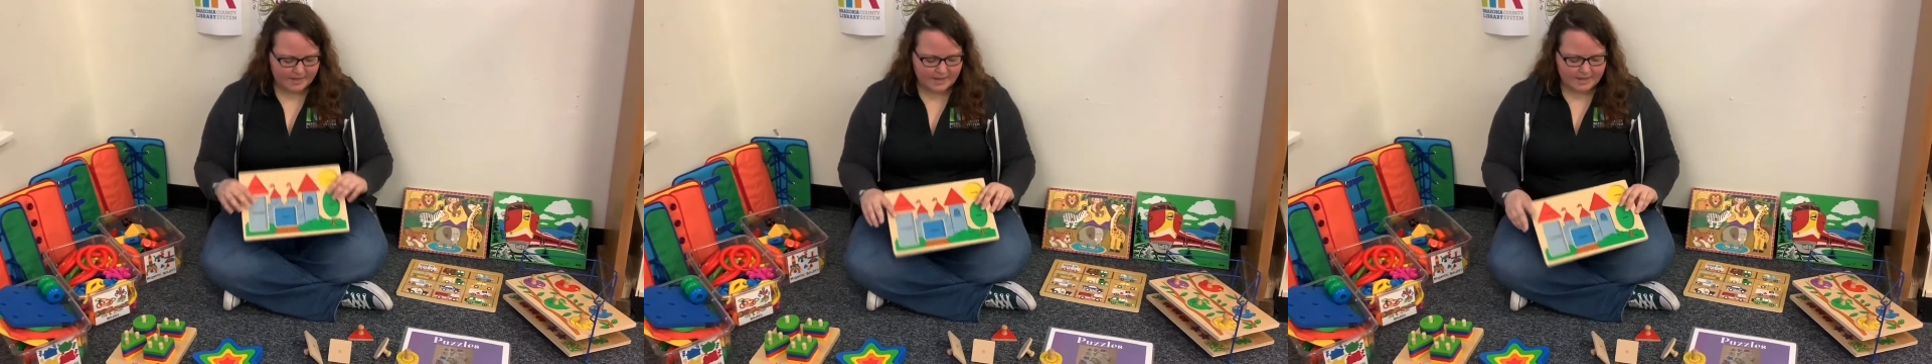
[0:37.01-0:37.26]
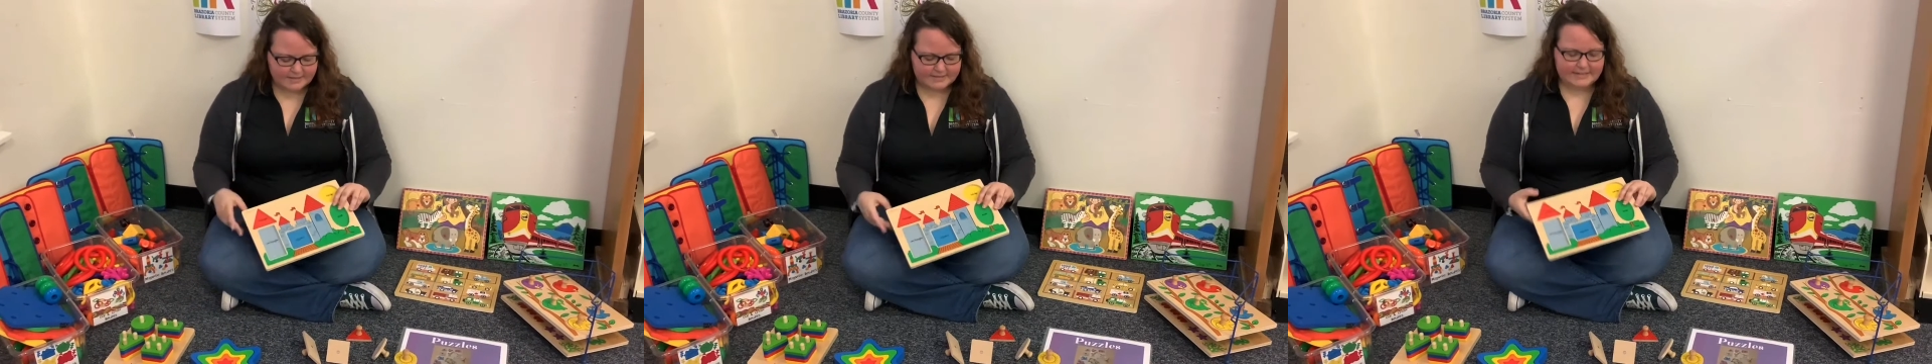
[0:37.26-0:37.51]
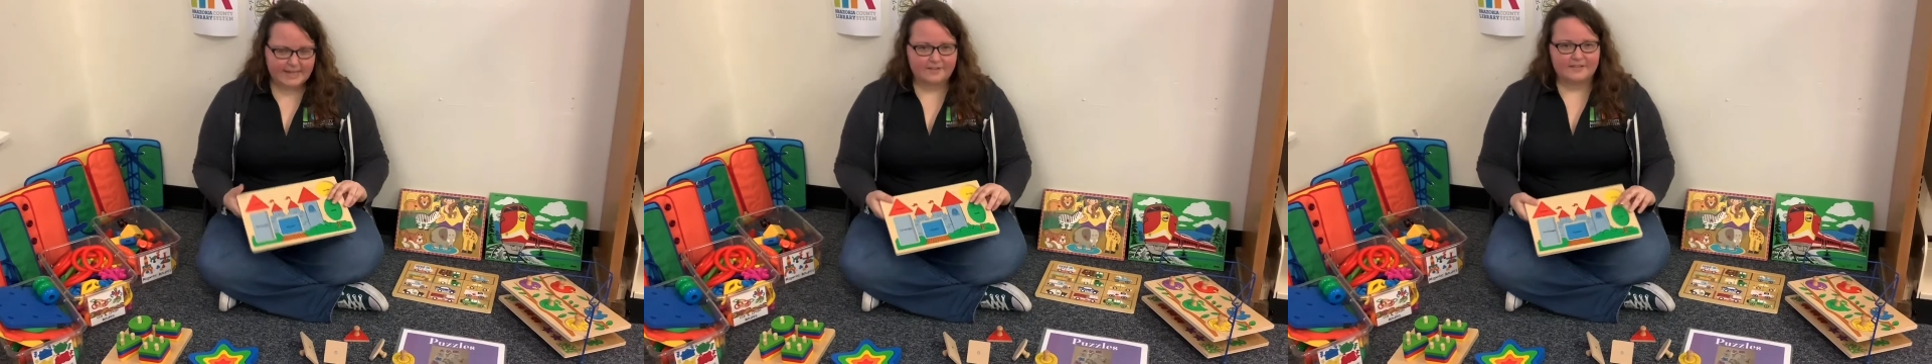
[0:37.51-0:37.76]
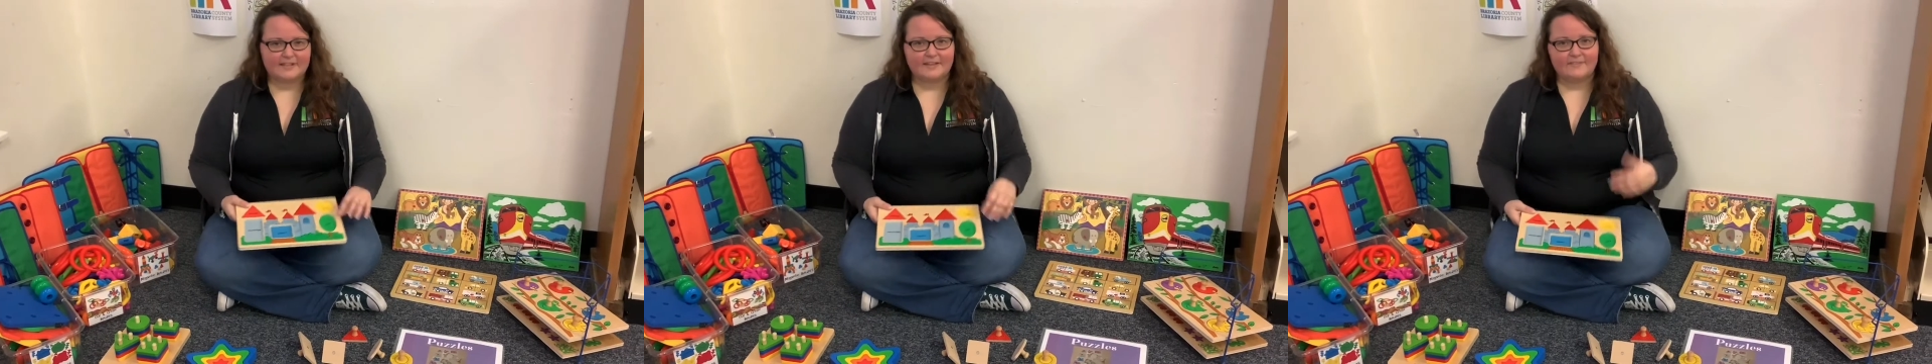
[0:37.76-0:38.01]
Because now
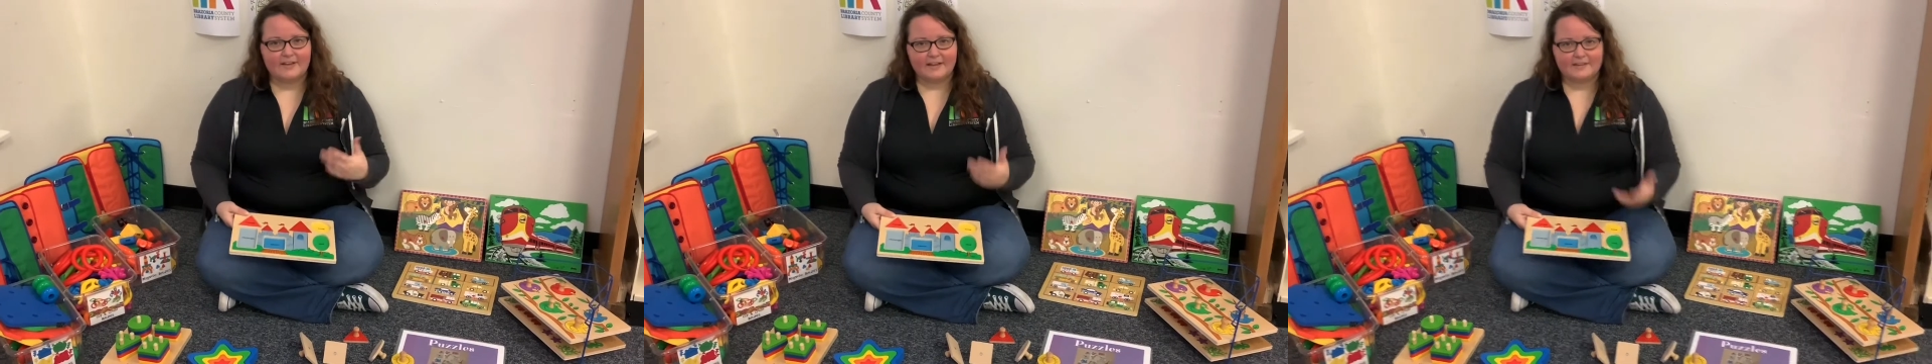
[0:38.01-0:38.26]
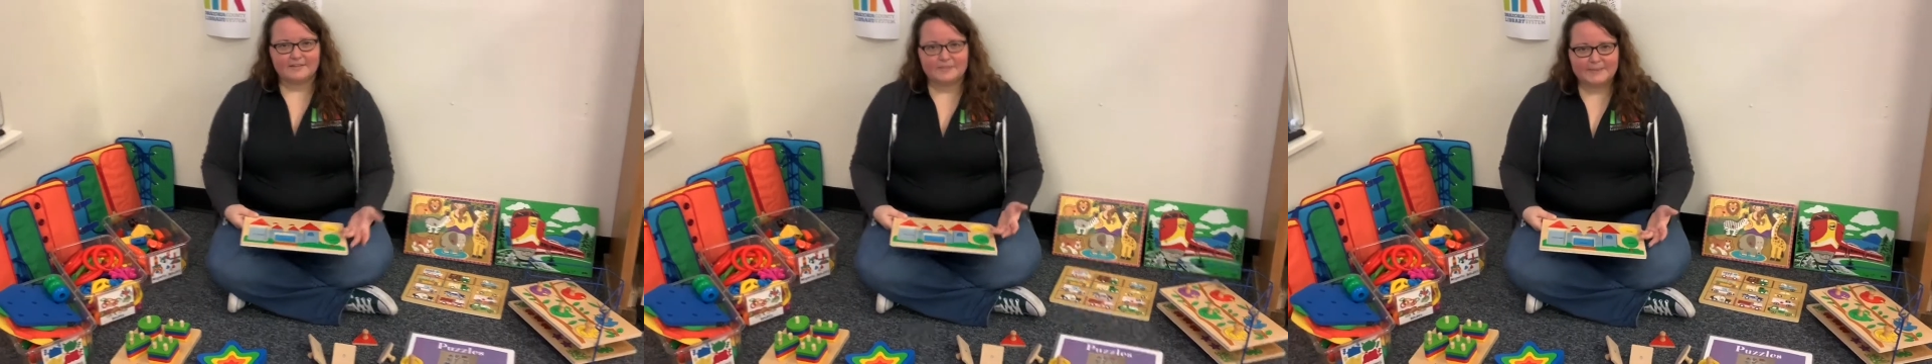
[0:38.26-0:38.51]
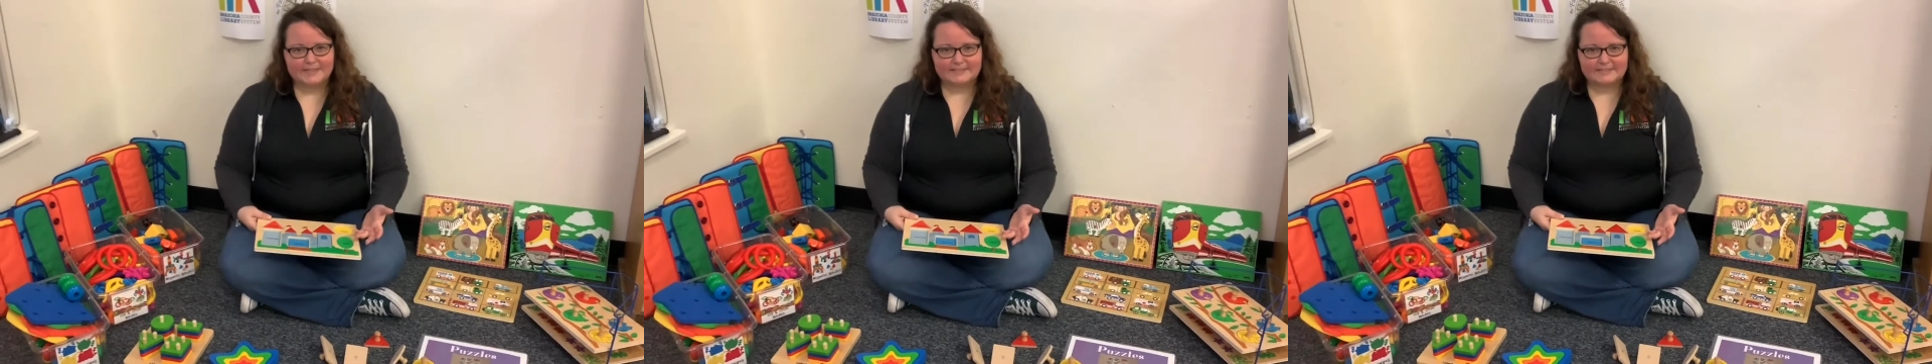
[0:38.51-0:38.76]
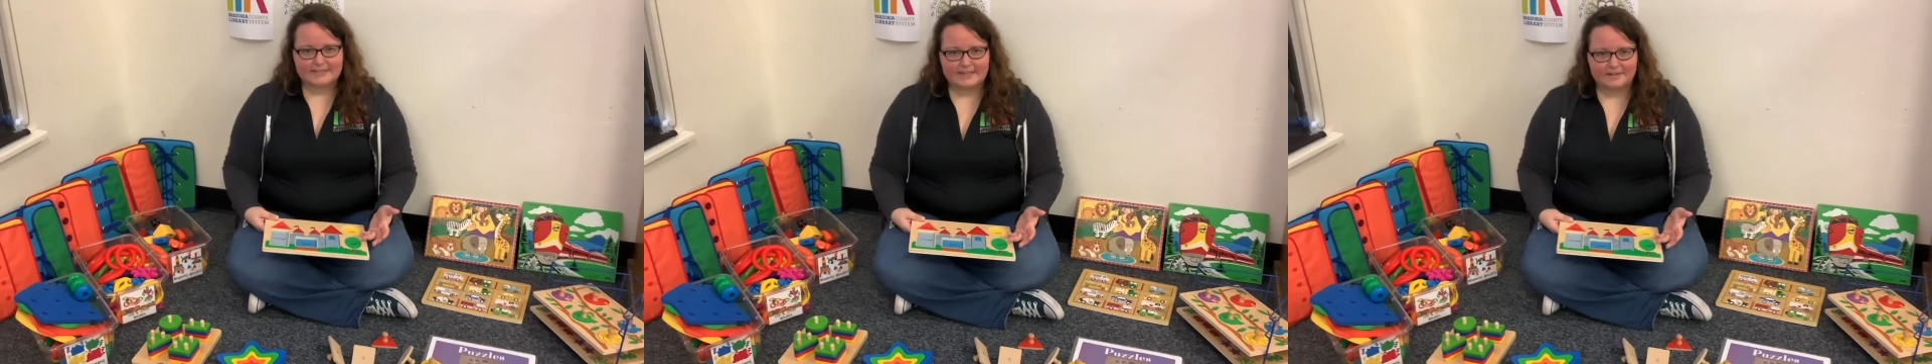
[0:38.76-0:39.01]
that they've got all the
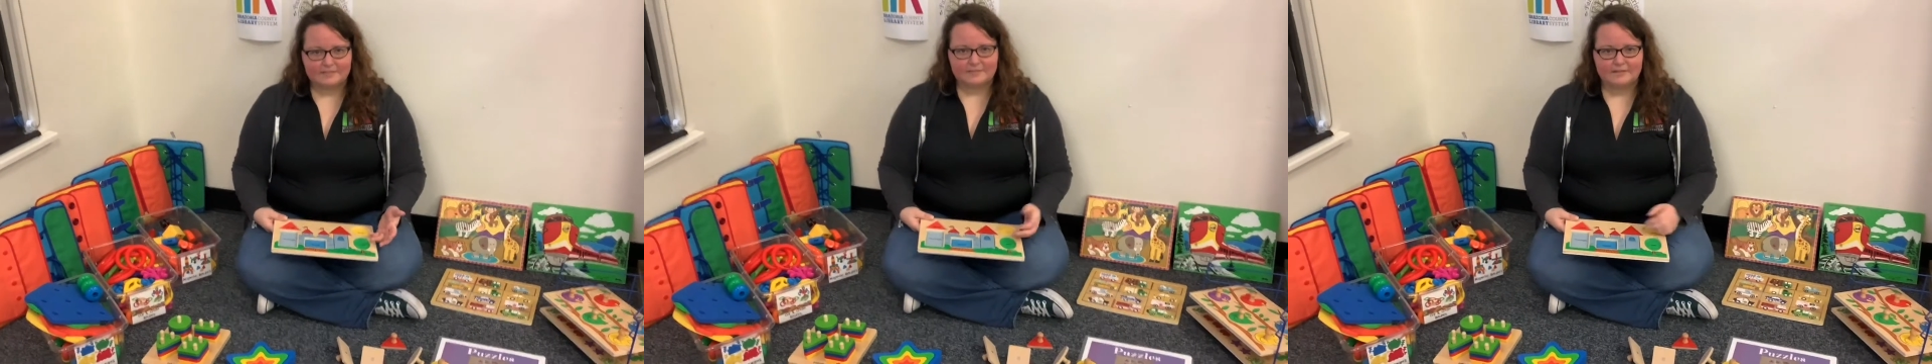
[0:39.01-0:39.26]
pieces out,